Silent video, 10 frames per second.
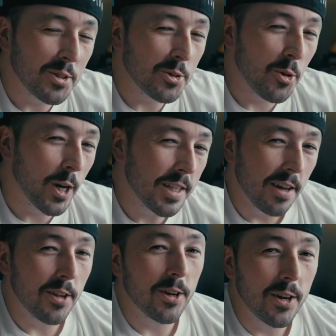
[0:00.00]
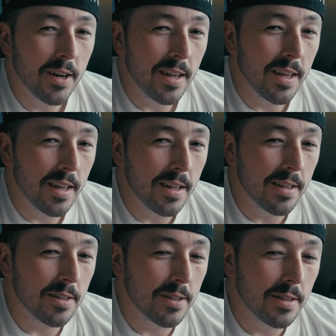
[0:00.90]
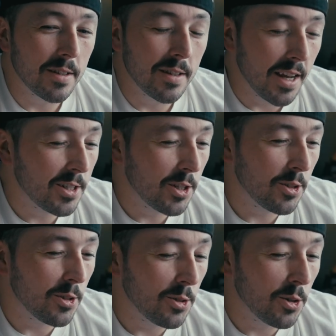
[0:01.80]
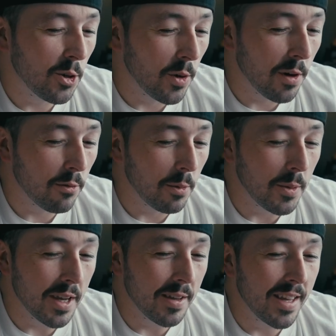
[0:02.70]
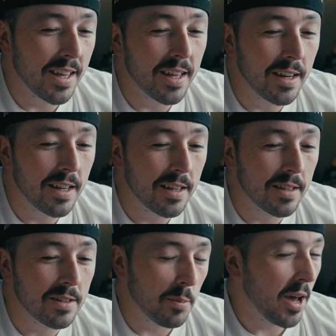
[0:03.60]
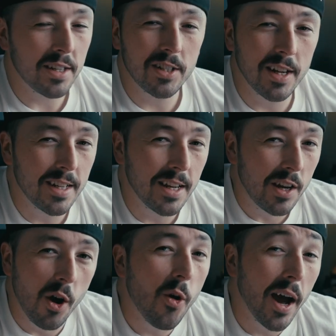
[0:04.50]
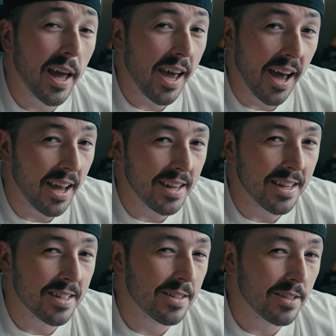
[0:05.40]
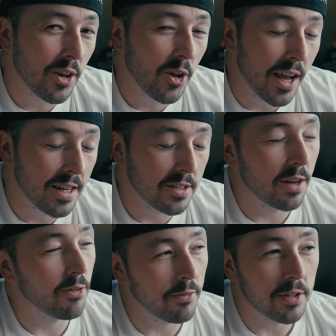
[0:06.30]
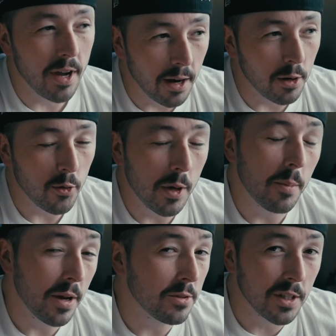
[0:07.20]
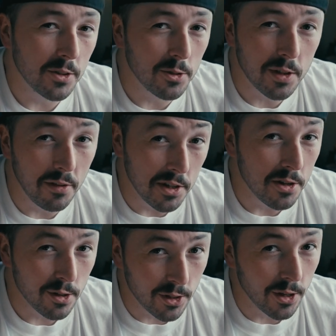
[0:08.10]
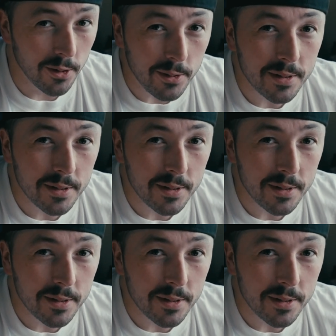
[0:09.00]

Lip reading: a storyteller is not just a new career for me. It is a passion I didn't know I had until I discovered photography about 6 or 7 years ago.